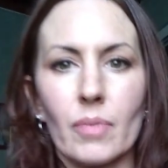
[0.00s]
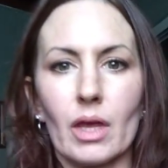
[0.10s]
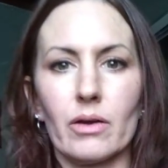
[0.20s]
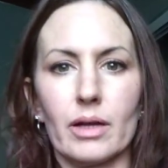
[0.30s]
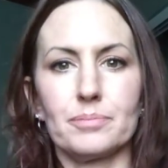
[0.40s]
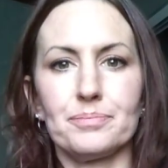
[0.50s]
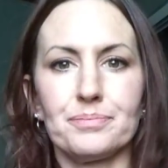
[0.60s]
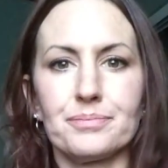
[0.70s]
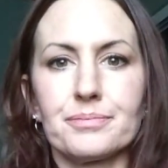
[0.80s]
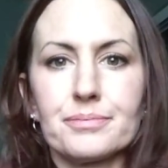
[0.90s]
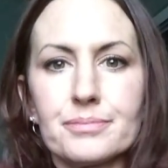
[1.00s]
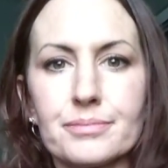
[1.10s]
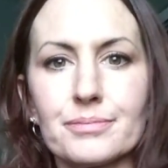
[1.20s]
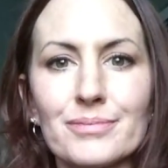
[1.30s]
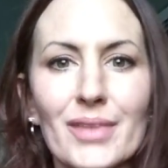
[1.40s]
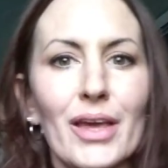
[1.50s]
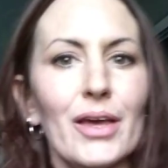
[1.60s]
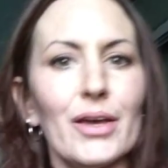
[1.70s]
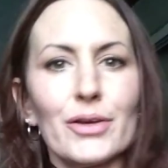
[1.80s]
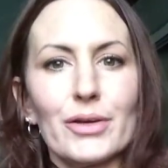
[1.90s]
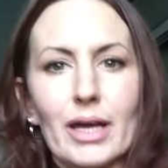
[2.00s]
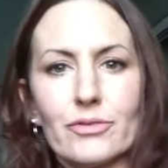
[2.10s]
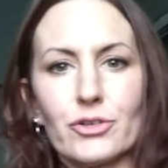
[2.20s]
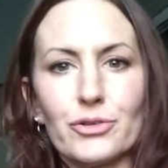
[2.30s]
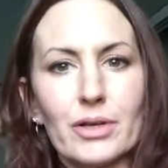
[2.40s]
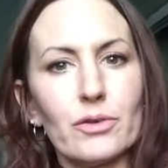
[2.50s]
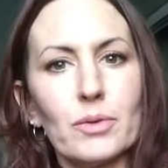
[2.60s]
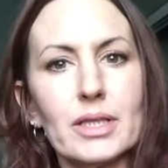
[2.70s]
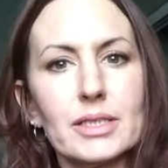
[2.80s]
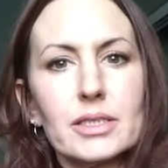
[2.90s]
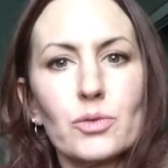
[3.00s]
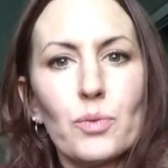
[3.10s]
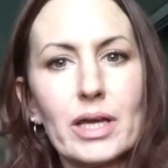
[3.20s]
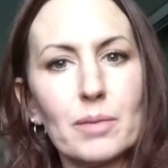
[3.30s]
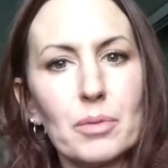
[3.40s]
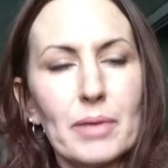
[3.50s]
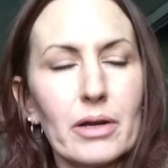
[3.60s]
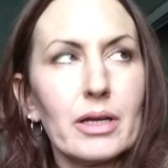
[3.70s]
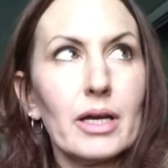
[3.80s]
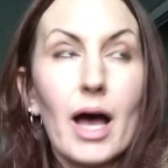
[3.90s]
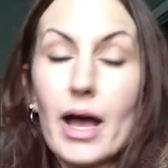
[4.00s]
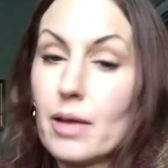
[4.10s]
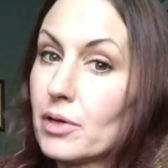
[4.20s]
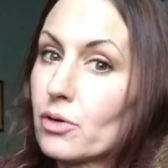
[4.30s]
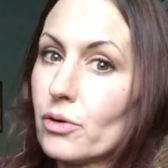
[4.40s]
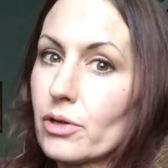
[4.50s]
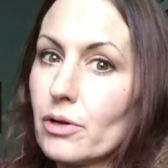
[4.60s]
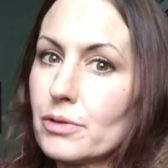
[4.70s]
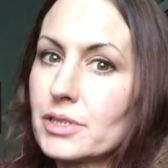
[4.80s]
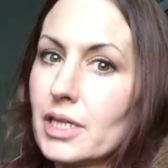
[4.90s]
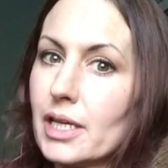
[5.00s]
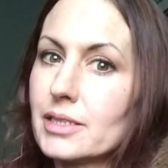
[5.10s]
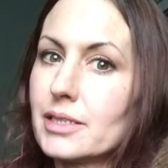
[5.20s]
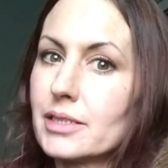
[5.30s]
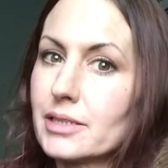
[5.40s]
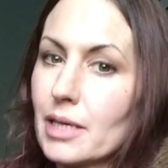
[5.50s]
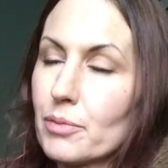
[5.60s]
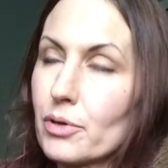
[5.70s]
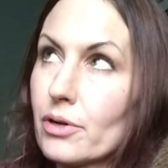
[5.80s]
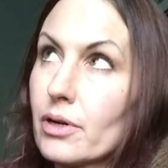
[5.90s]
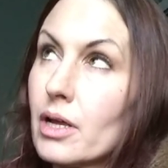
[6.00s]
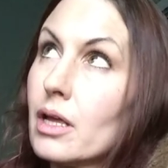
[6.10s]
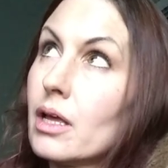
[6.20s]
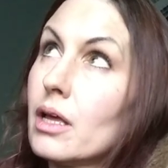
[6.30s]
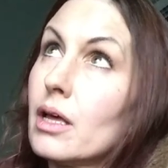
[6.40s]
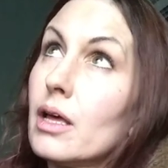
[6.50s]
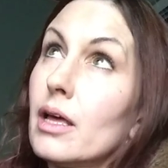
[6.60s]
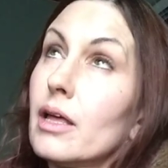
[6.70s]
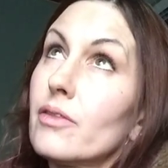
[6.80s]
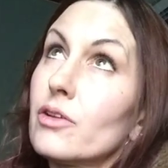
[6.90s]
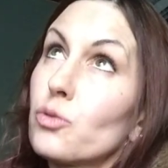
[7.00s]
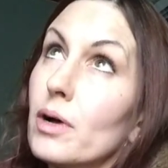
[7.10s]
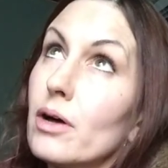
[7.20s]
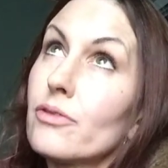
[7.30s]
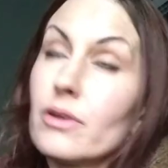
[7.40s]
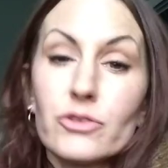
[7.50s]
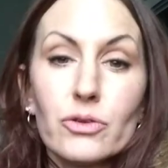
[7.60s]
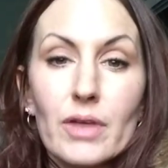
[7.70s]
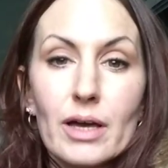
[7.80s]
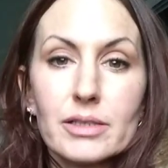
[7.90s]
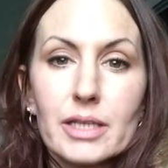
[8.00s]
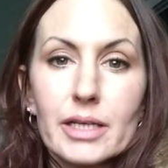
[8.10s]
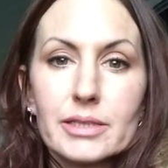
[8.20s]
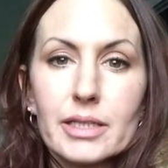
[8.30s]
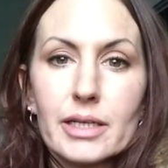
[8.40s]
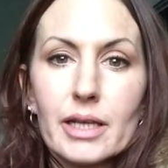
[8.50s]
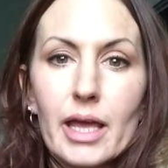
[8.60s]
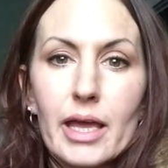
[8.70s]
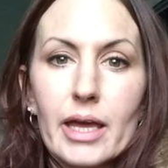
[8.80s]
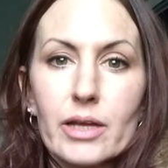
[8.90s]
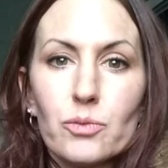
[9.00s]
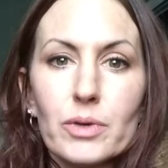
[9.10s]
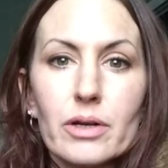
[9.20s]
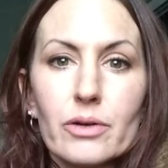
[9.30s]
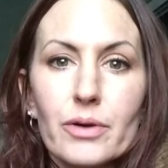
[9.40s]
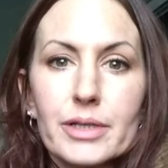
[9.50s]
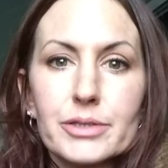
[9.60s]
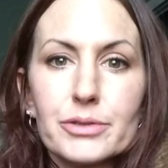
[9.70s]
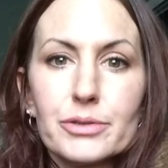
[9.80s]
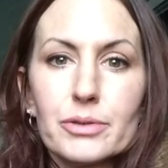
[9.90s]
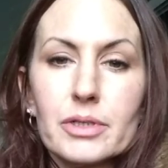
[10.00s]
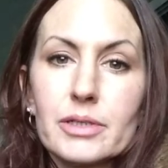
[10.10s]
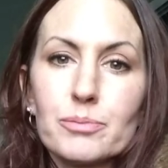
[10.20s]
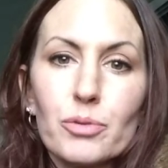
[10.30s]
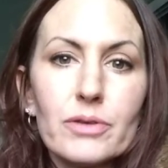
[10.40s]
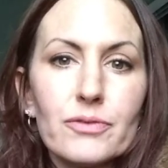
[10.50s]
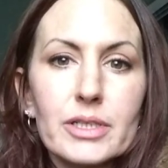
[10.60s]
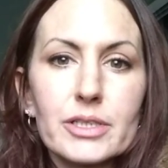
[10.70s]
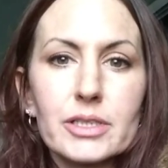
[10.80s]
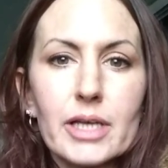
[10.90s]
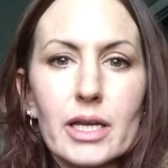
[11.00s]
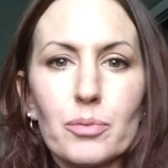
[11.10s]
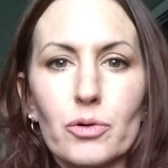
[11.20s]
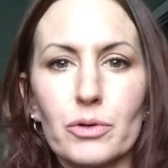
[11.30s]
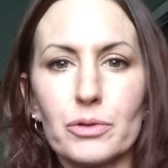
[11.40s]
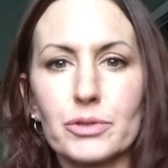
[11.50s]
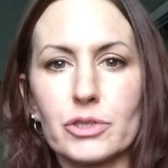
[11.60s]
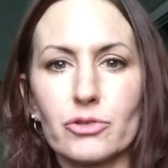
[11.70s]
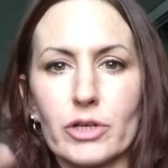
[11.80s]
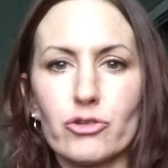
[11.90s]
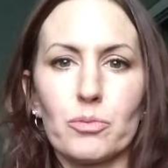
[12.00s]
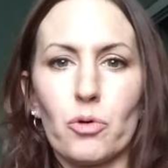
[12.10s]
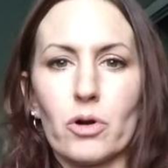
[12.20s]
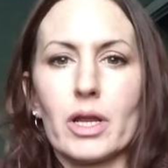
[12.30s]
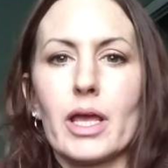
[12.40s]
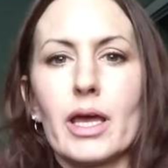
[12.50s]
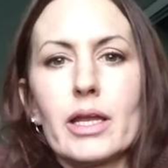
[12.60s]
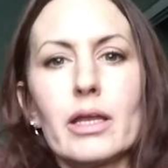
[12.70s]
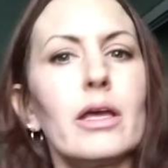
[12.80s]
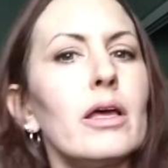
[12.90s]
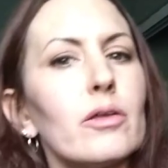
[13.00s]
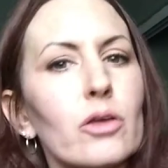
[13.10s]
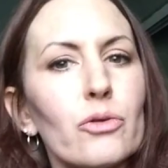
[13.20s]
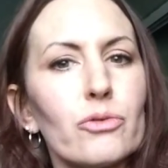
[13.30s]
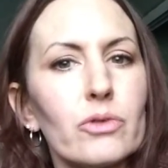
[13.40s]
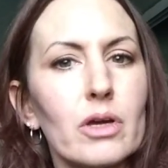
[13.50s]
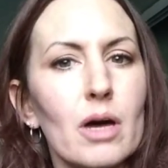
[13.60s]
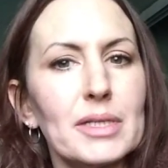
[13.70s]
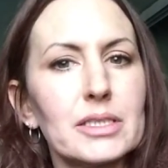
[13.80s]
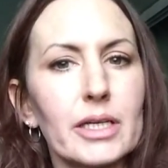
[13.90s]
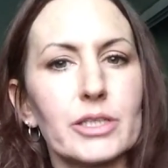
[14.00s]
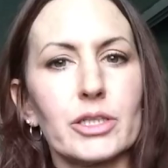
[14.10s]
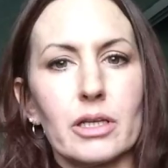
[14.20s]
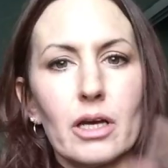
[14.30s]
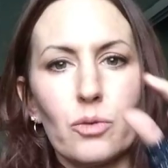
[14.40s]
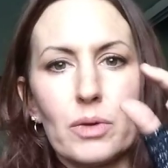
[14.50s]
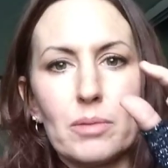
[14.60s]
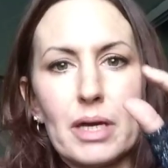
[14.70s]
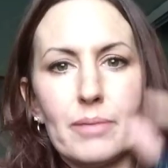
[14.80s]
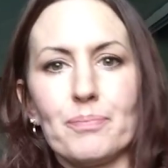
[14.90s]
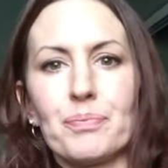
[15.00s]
All right. Good afternoon, everyone. This is Wake Up America. I am Nicole, your host. Today is December the 12th of 2018, and we are going to briefly just kind of peruse the Drudge Report and go through the comment section a wee bit.